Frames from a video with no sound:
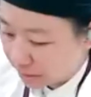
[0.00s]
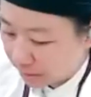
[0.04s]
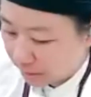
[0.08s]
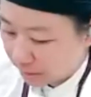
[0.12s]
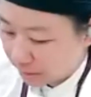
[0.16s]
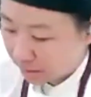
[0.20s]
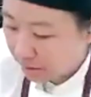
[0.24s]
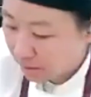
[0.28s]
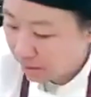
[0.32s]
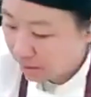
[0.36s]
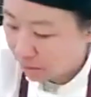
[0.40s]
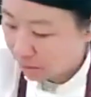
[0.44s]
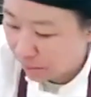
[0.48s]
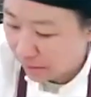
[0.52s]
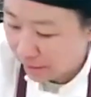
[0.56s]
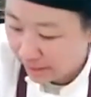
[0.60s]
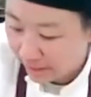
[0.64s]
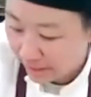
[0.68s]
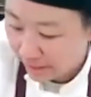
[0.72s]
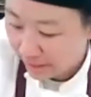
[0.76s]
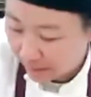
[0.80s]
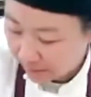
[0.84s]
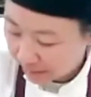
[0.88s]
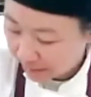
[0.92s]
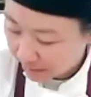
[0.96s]
to go
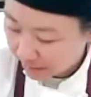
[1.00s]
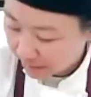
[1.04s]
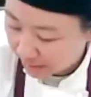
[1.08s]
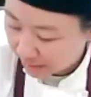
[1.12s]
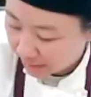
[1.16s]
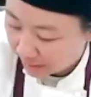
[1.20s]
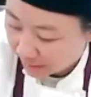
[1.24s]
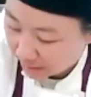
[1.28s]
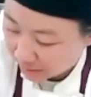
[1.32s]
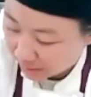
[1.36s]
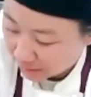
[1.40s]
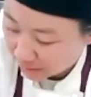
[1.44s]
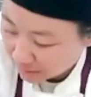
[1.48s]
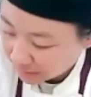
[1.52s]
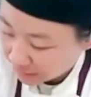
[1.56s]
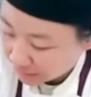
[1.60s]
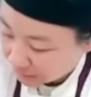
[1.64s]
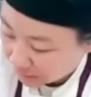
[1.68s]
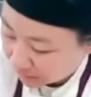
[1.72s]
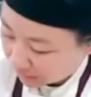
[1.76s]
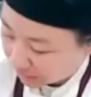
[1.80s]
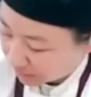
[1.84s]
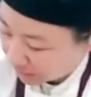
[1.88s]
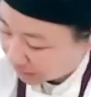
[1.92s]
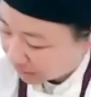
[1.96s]
ahead and
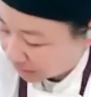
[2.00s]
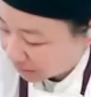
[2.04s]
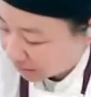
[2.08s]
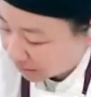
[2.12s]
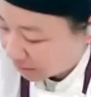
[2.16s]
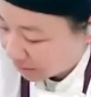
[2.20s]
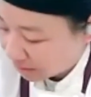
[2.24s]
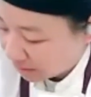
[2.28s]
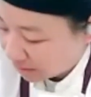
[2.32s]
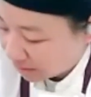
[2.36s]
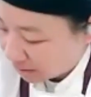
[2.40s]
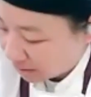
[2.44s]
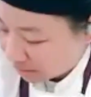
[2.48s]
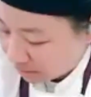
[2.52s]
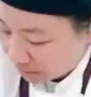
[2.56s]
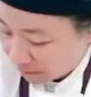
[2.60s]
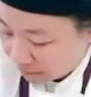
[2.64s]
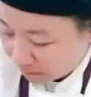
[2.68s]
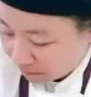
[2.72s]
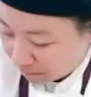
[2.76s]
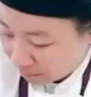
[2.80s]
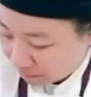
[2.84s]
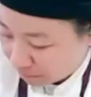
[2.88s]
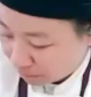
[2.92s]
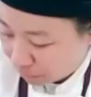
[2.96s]

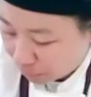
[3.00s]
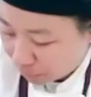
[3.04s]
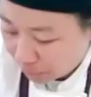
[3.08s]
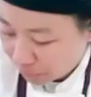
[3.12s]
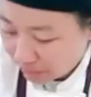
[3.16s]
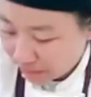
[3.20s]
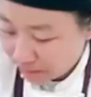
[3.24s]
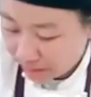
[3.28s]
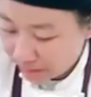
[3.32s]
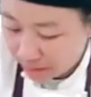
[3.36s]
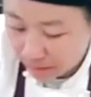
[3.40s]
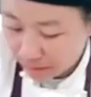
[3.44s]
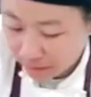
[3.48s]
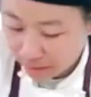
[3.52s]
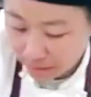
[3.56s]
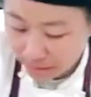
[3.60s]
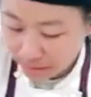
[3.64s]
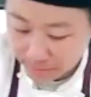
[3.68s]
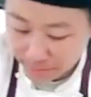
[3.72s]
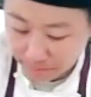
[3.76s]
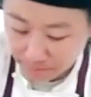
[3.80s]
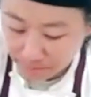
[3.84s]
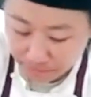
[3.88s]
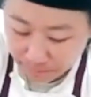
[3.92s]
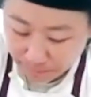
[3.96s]
put it in
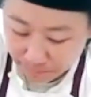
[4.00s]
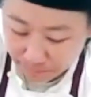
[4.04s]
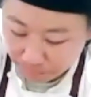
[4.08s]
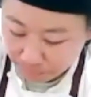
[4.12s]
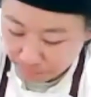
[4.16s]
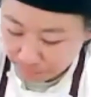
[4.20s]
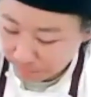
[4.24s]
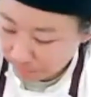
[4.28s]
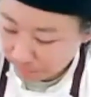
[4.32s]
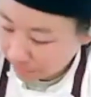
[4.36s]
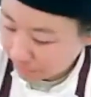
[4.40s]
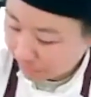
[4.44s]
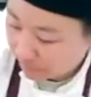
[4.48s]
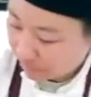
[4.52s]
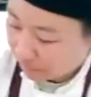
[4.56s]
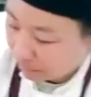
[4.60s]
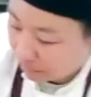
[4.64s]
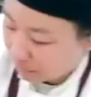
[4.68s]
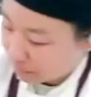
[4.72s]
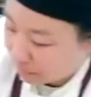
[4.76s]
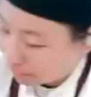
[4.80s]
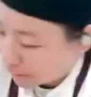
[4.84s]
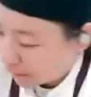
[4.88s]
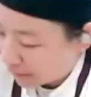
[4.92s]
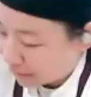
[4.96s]
a
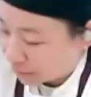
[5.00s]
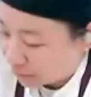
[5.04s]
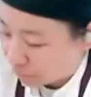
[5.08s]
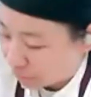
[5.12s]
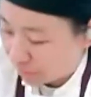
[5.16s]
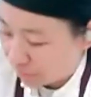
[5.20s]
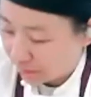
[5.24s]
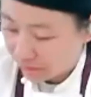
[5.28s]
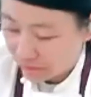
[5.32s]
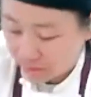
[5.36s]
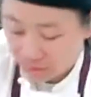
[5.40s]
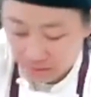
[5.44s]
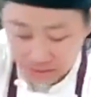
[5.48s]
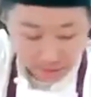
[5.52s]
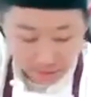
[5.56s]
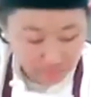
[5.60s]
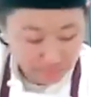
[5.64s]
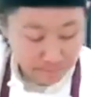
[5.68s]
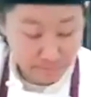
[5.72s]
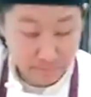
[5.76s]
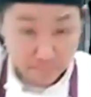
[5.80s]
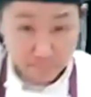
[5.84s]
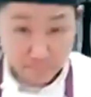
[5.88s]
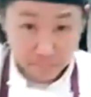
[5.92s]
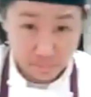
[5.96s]
pie
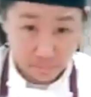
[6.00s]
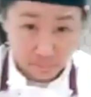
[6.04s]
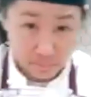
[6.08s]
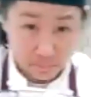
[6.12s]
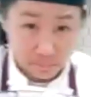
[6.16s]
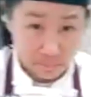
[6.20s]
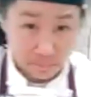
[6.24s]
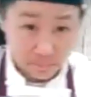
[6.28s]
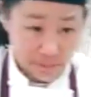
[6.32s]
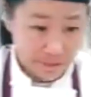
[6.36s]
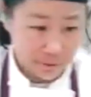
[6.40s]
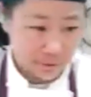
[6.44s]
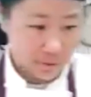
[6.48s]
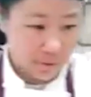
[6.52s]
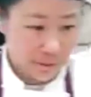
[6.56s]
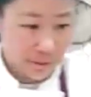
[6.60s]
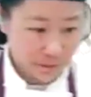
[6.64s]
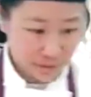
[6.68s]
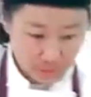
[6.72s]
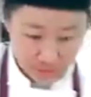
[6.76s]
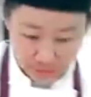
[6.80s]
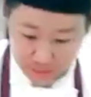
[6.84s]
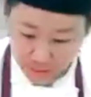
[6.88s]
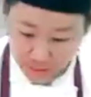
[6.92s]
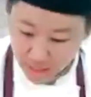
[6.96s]

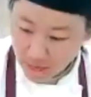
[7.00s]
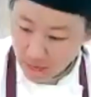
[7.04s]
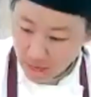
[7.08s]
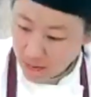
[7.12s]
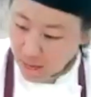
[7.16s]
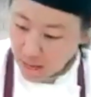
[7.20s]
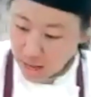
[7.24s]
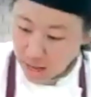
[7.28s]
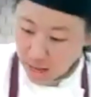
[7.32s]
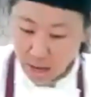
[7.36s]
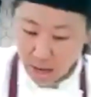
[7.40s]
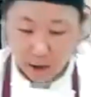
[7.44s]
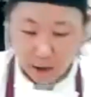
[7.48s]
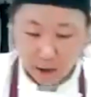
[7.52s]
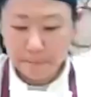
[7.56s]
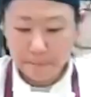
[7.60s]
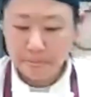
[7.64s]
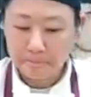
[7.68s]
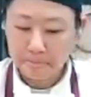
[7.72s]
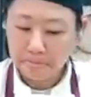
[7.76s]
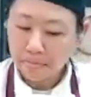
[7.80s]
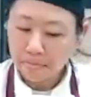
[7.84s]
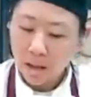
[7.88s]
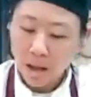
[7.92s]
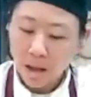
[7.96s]
crust.
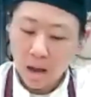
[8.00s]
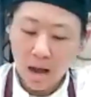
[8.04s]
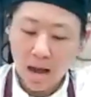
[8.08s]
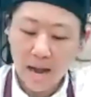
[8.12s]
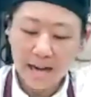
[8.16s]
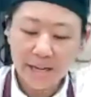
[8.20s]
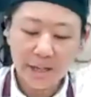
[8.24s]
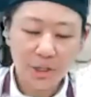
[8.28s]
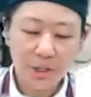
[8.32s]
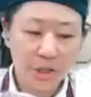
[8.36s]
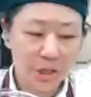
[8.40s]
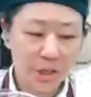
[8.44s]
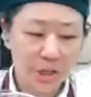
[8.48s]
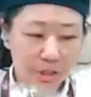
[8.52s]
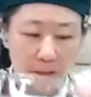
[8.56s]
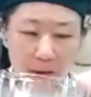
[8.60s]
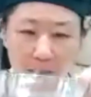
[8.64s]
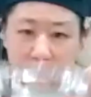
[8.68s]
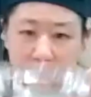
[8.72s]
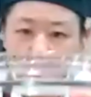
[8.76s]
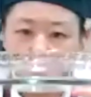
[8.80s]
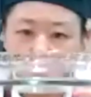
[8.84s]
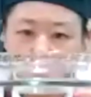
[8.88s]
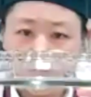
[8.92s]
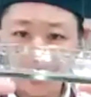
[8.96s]
I
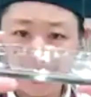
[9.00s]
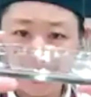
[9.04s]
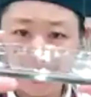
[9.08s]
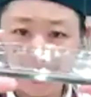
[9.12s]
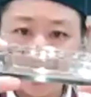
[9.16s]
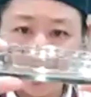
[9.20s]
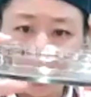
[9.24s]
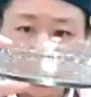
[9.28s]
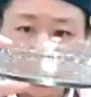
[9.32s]
use a